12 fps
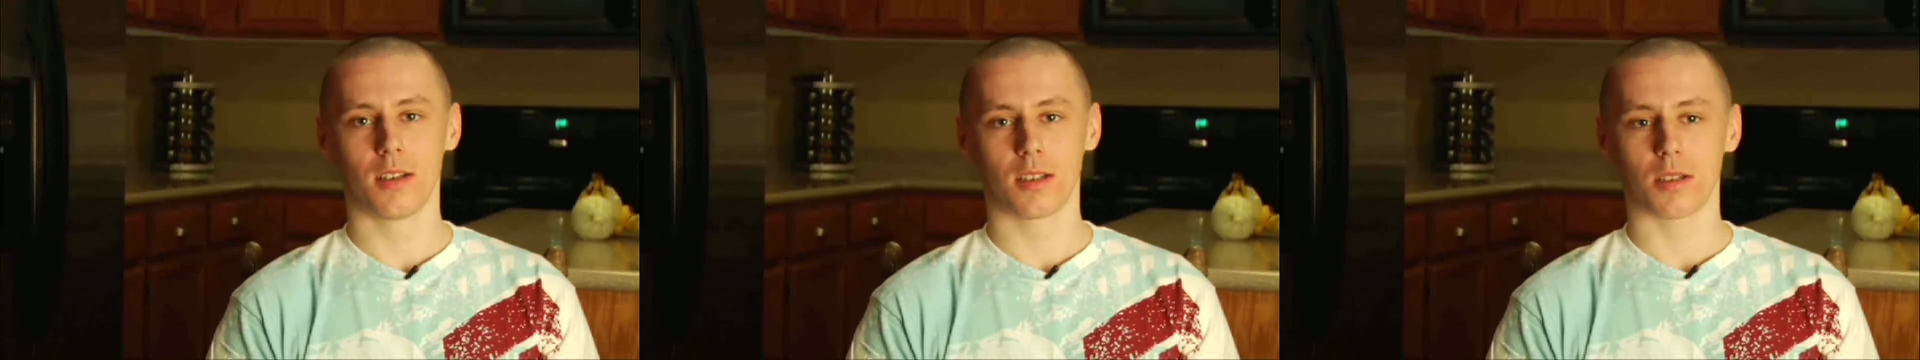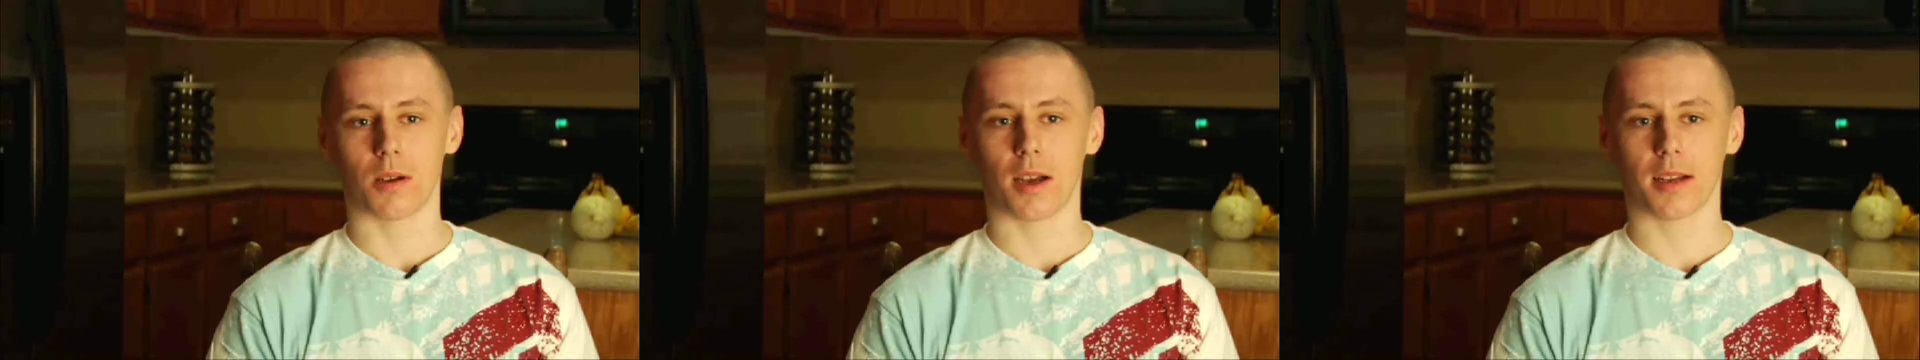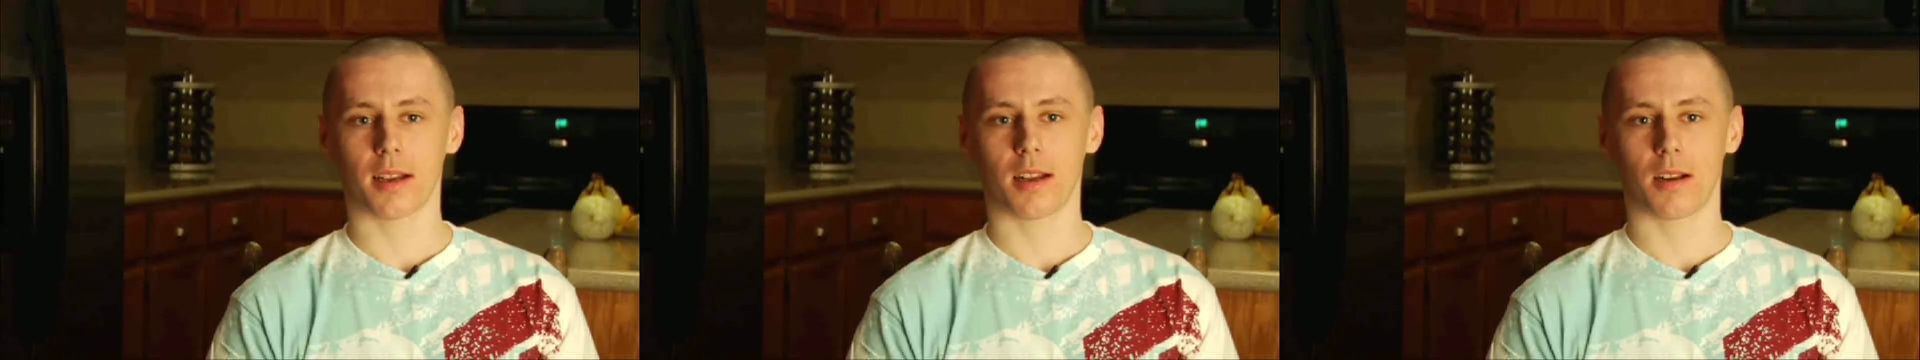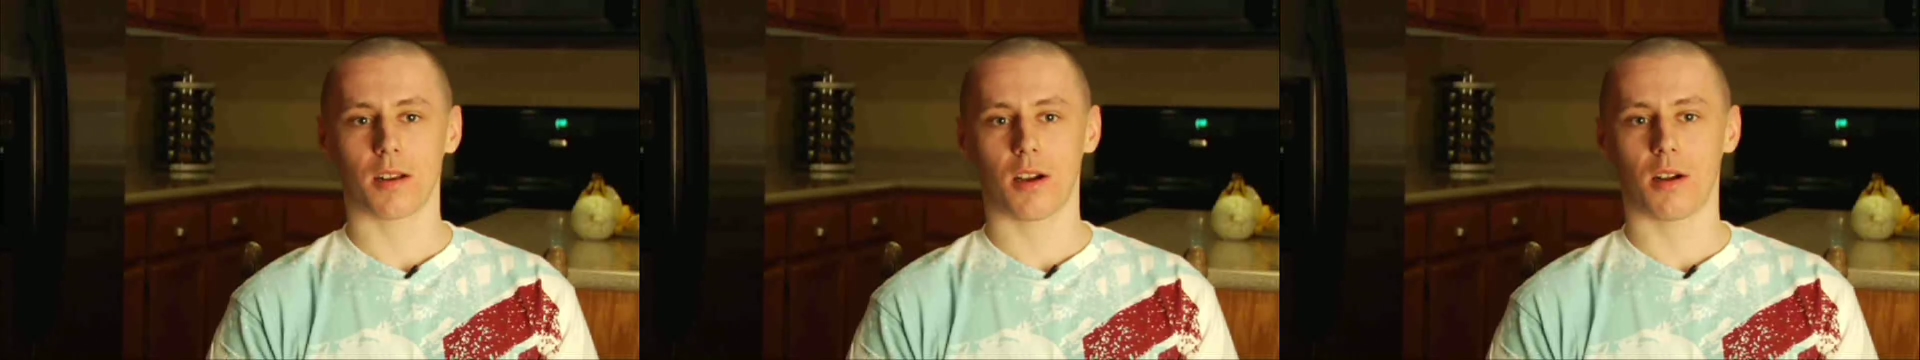So I cut
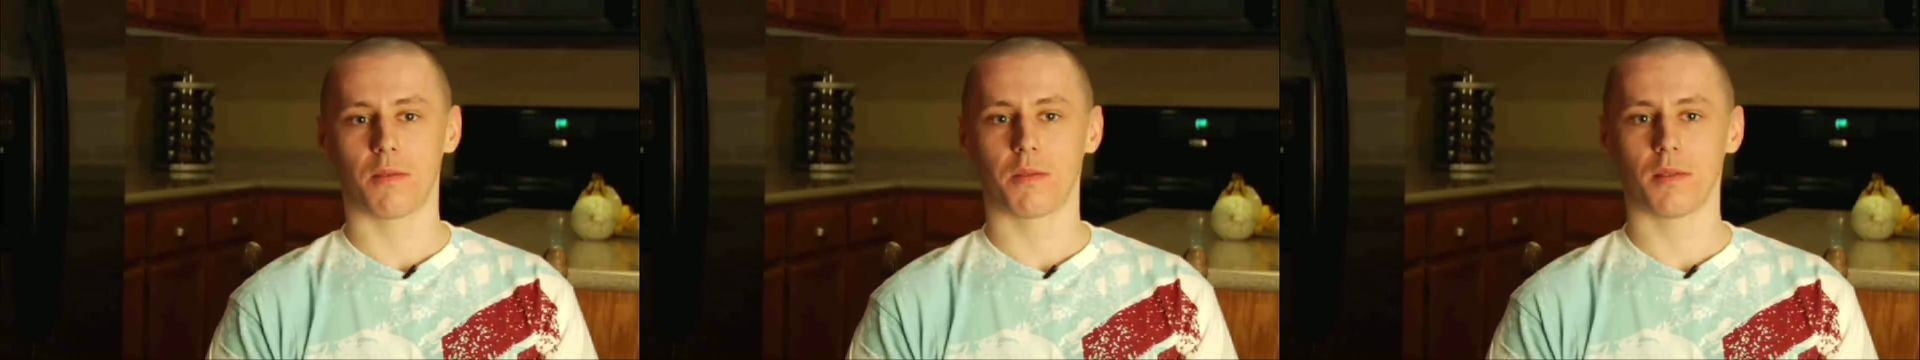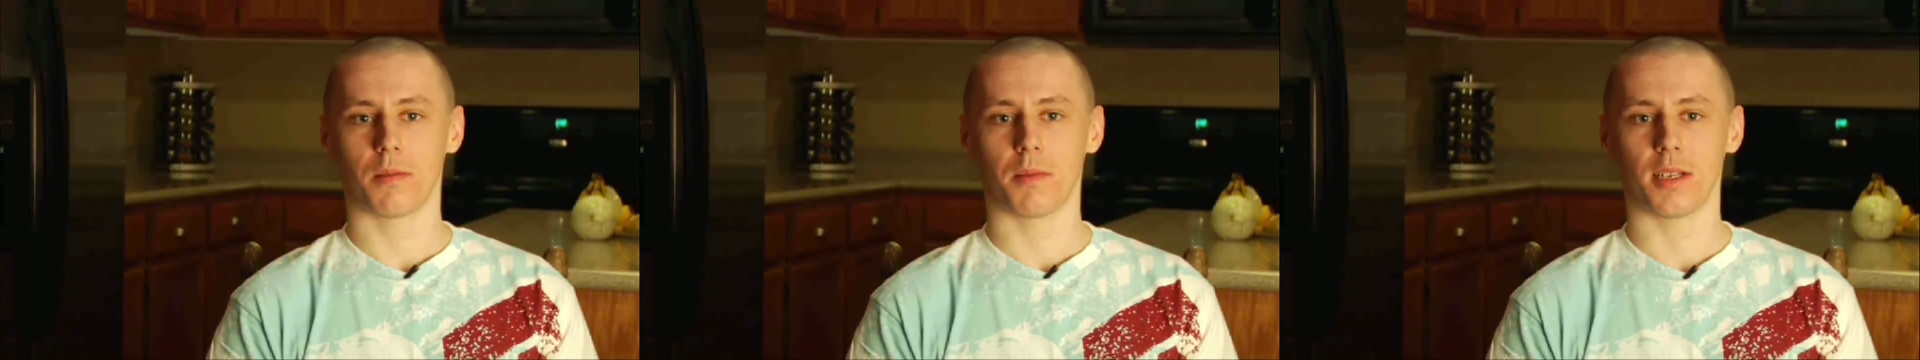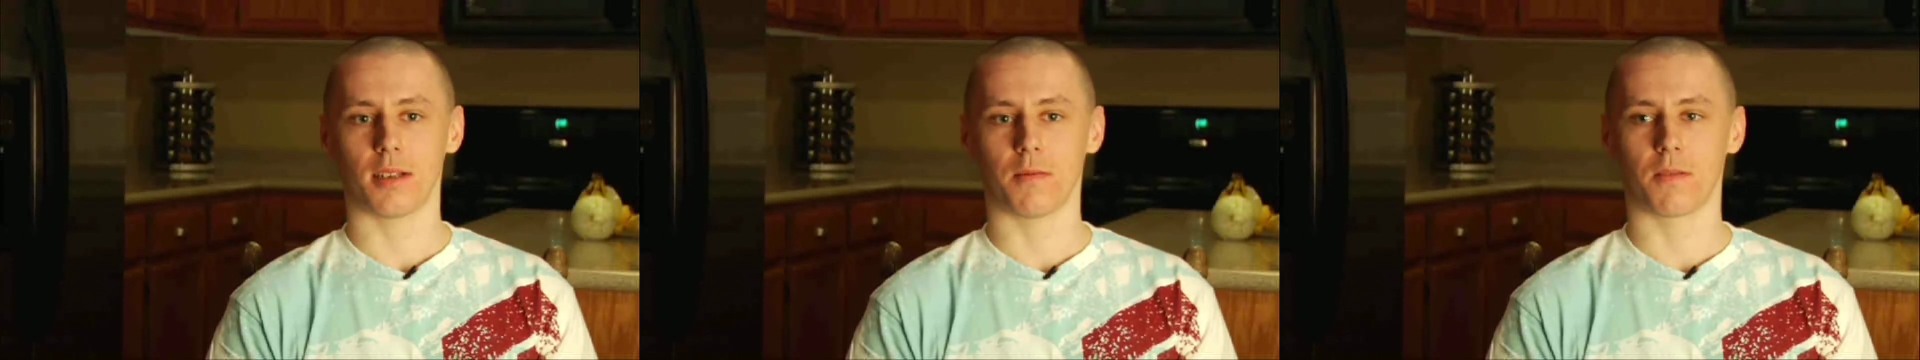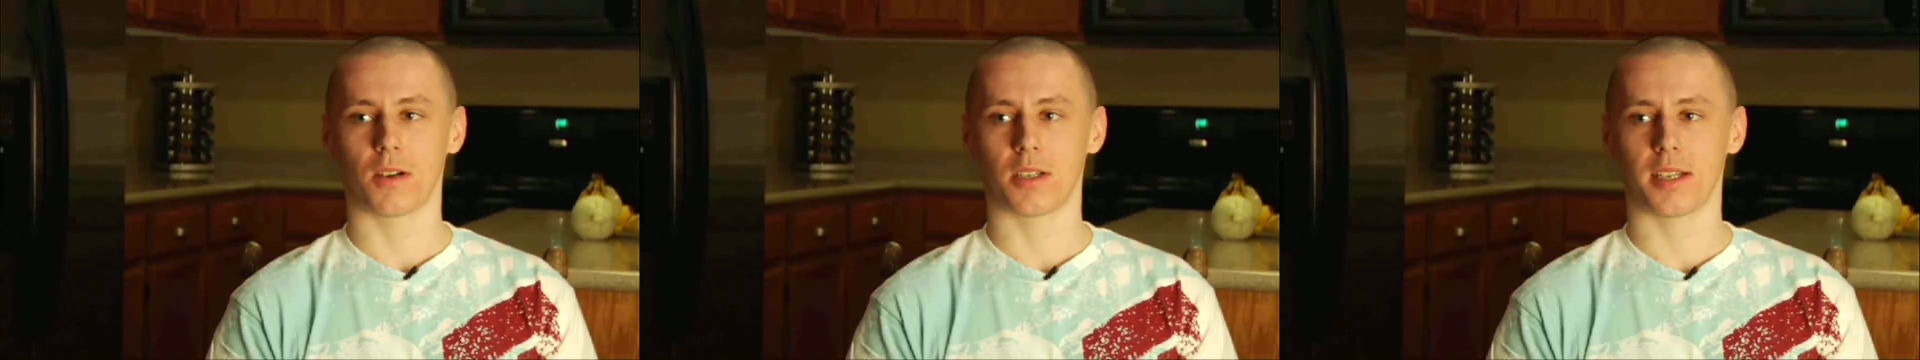it off. I mean, the
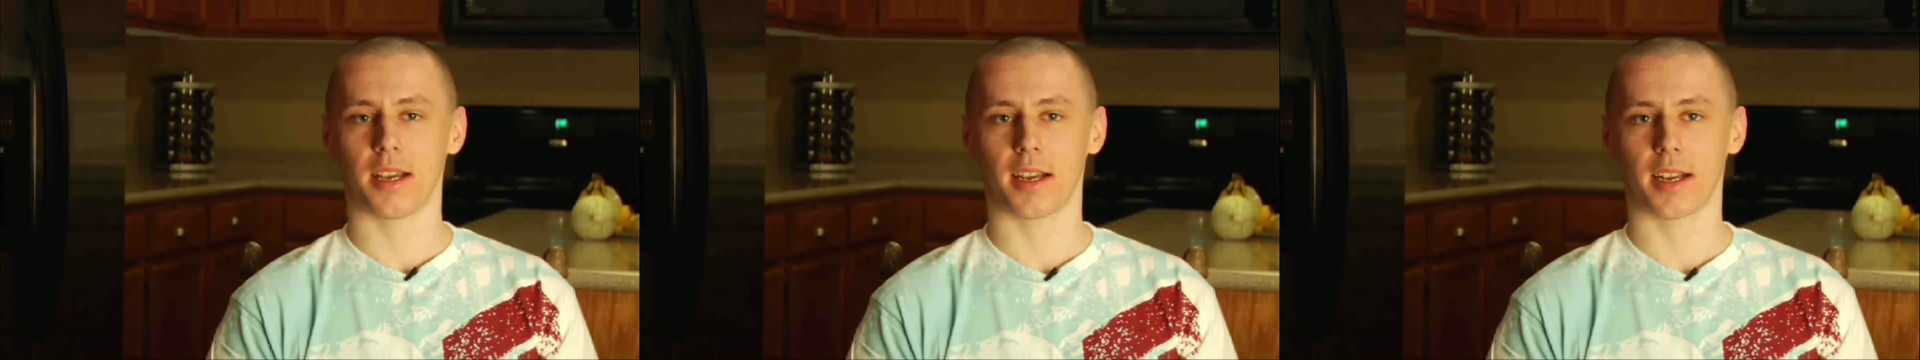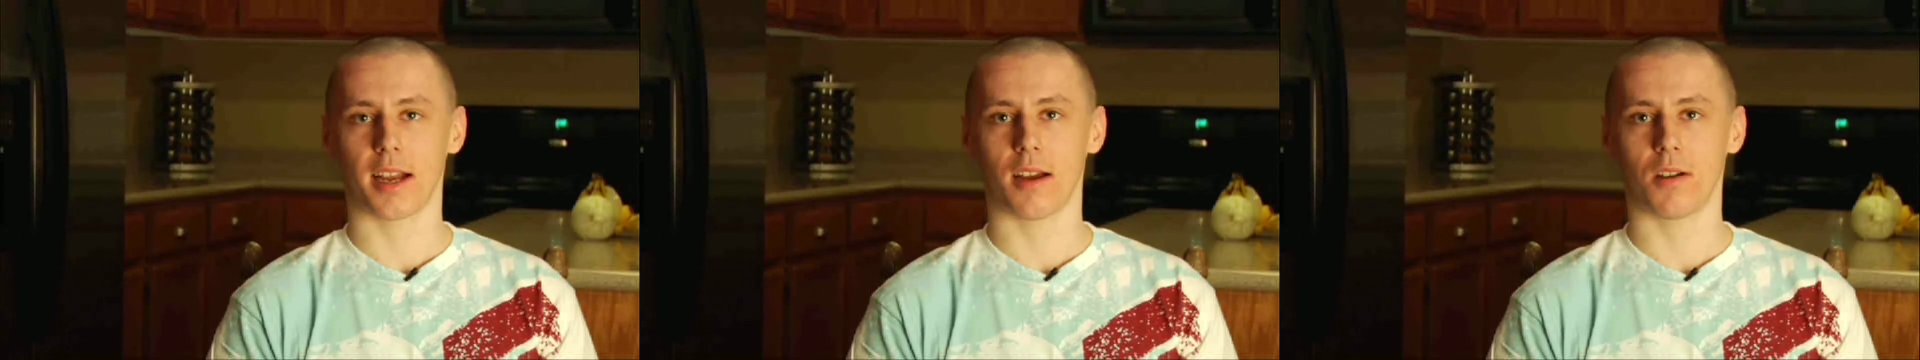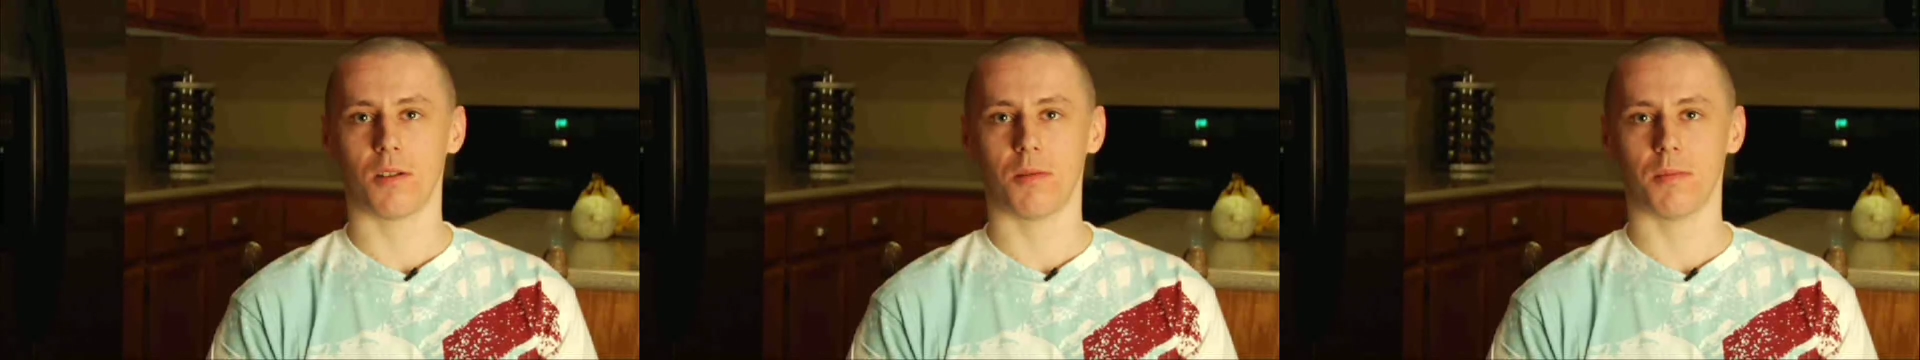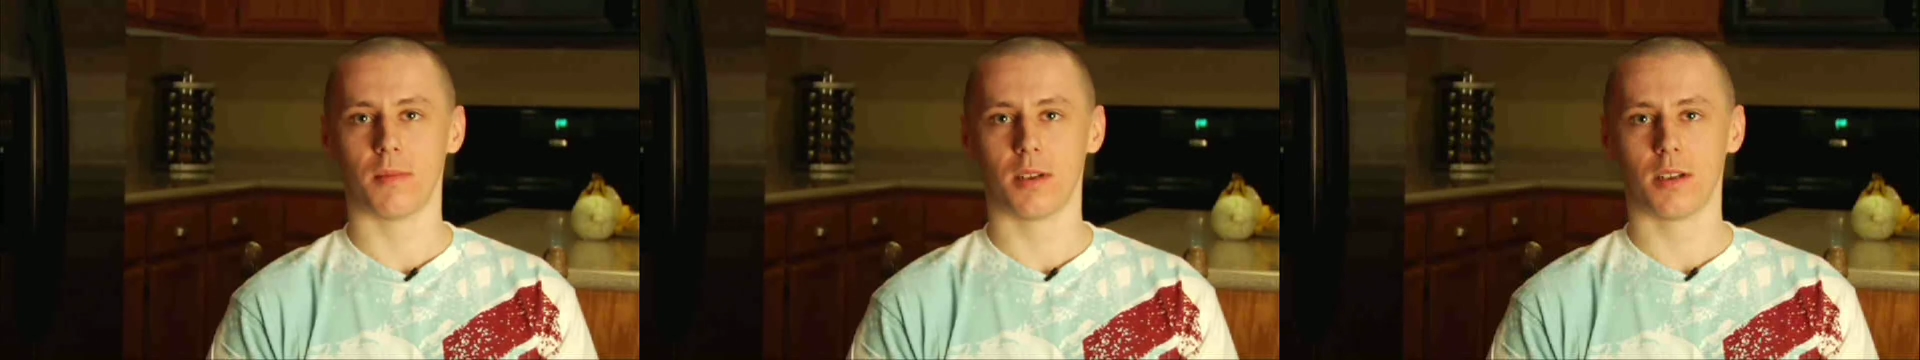first day I got home,